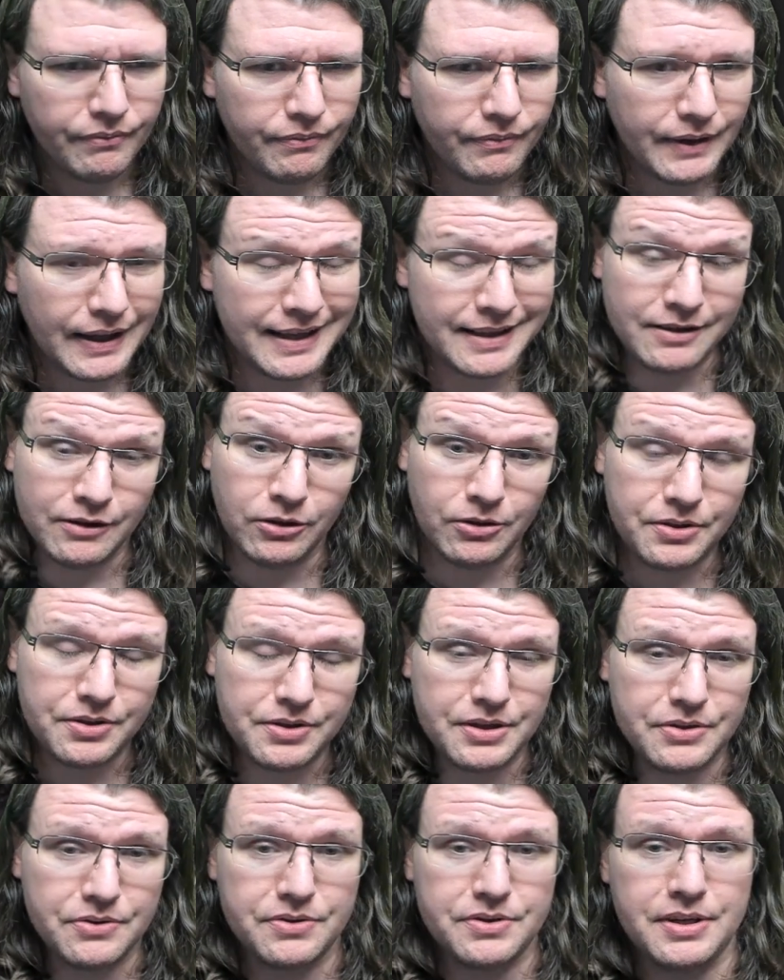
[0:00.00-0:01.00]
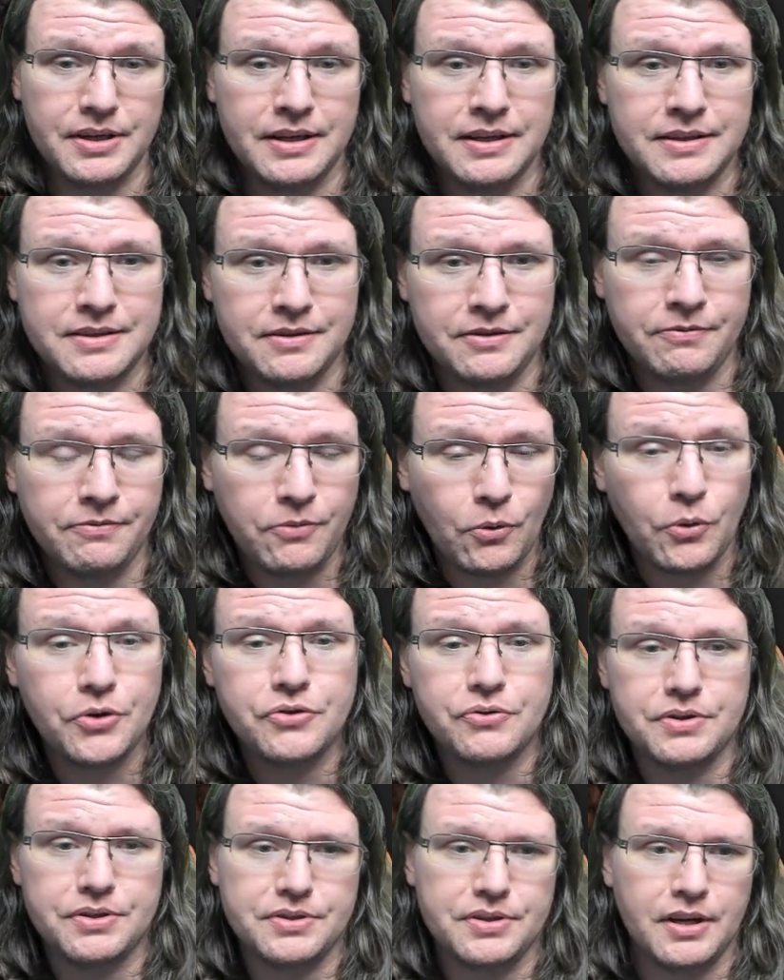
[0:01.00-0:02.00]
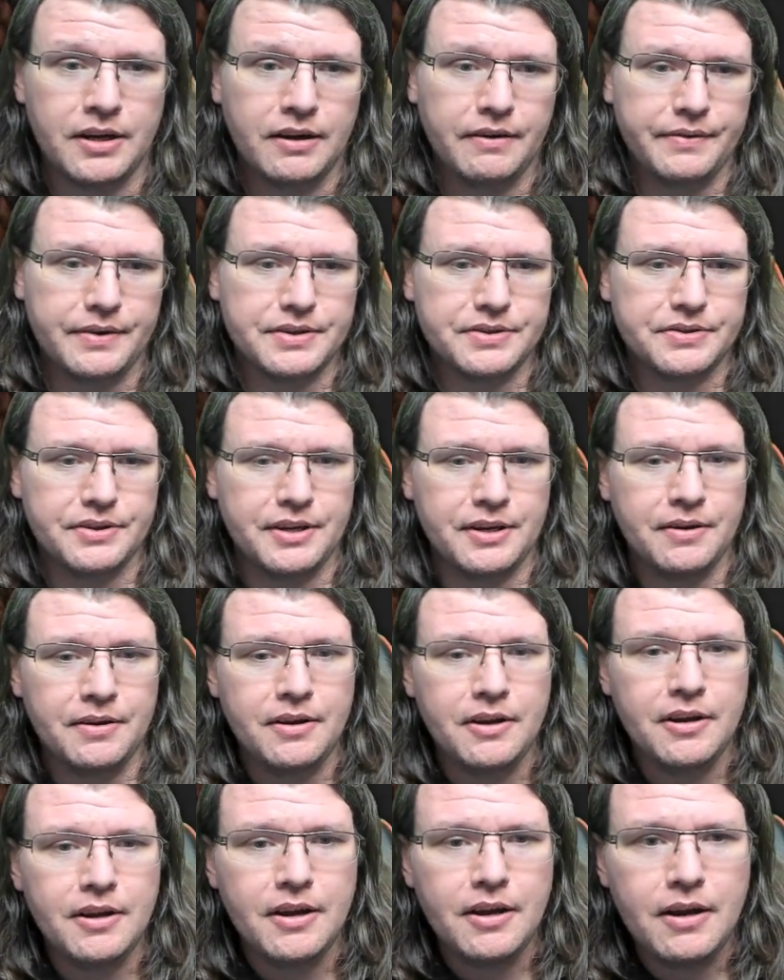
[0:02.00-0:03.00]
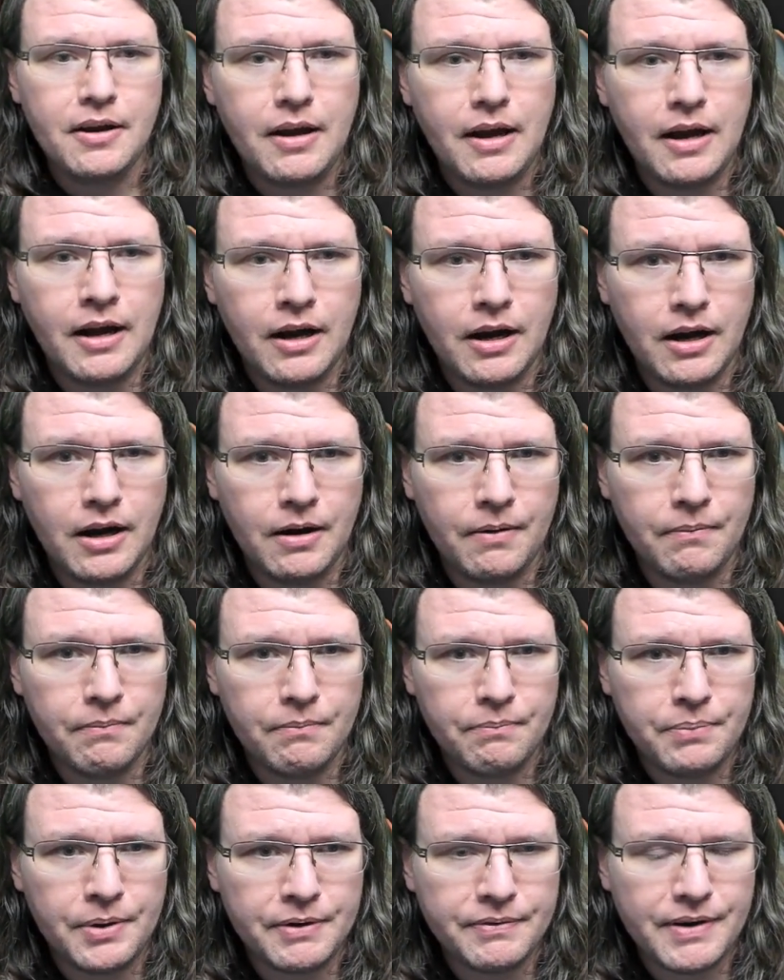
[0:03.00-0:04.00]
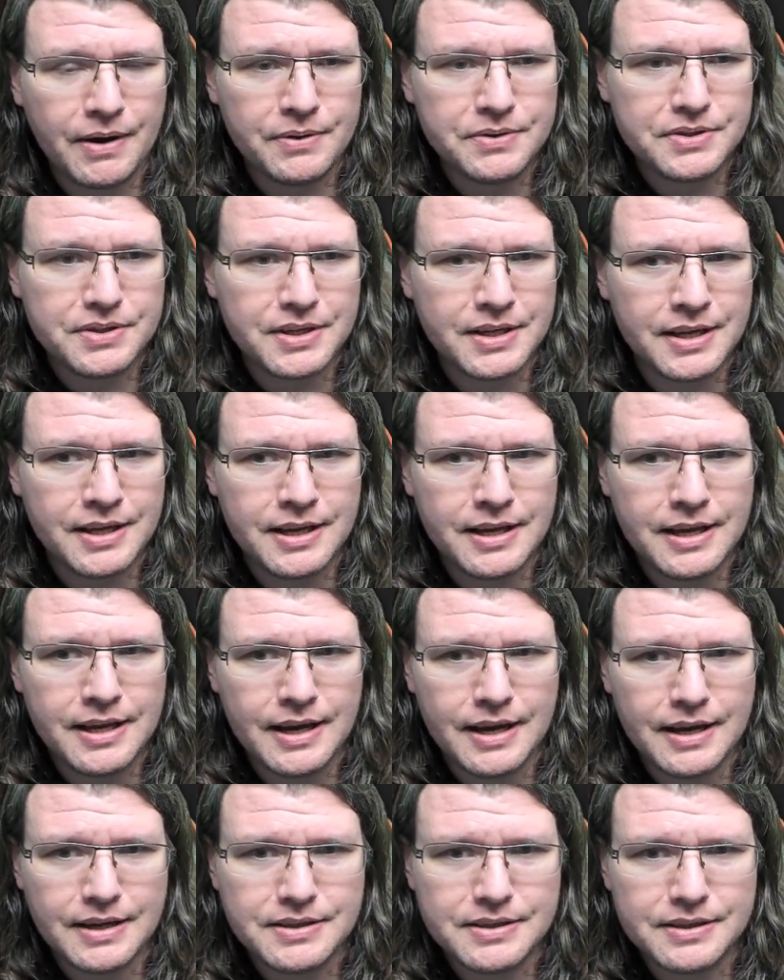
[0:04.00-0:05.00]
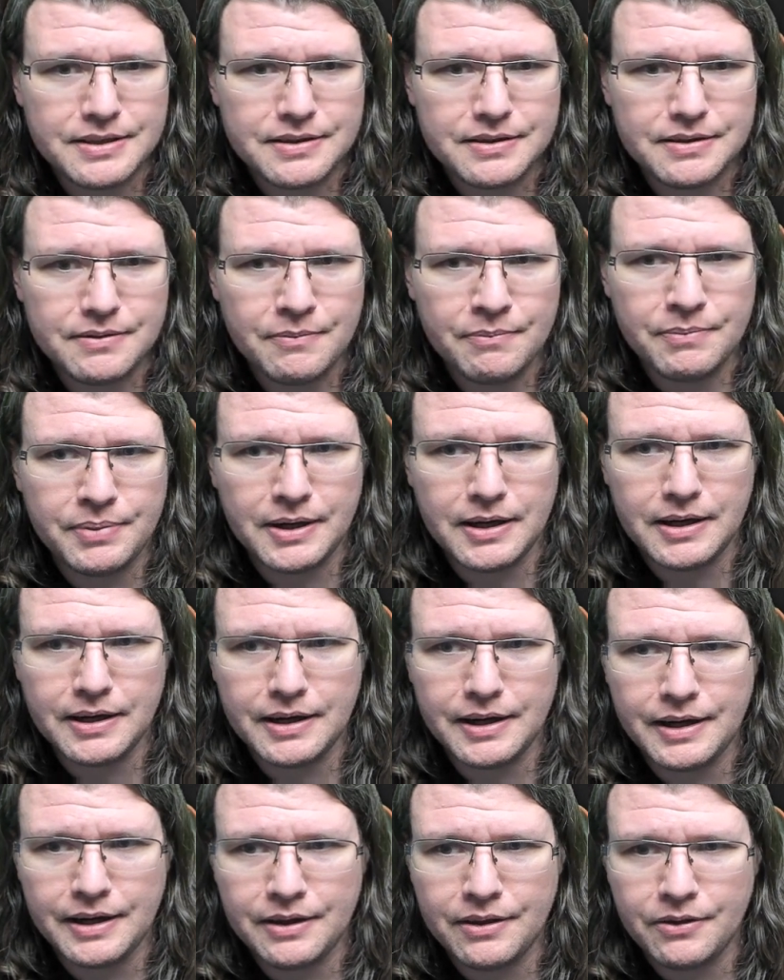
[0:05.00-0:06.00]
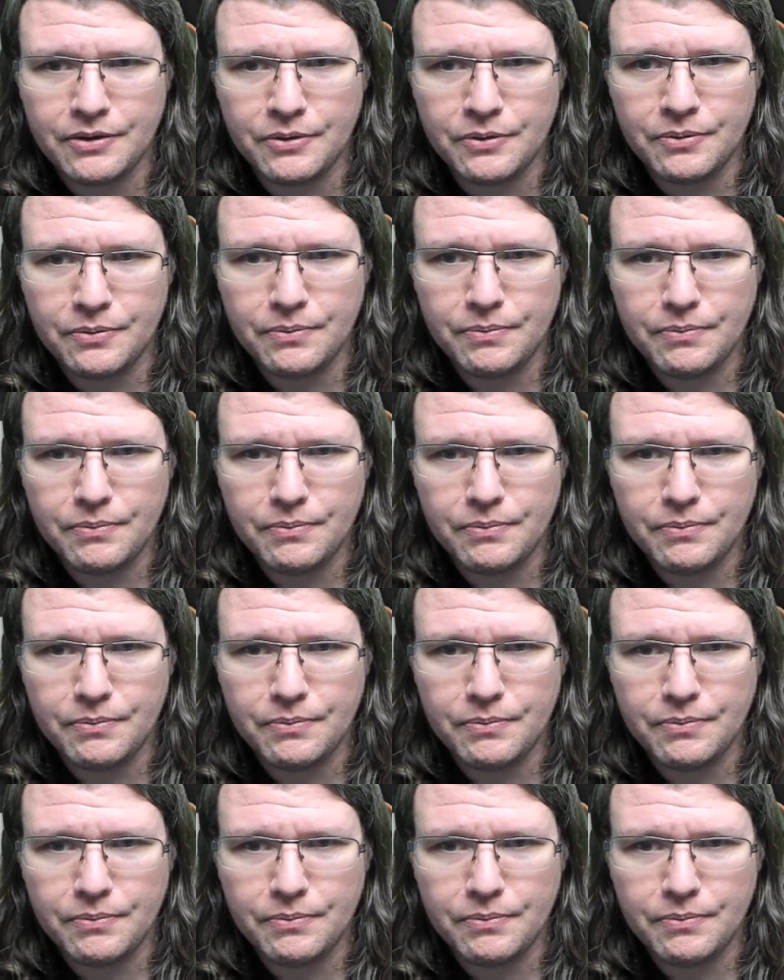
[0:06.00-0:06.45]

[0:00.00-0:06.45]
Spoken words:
It looks interesting. It's a fortress, obviously. But if I was to guess by the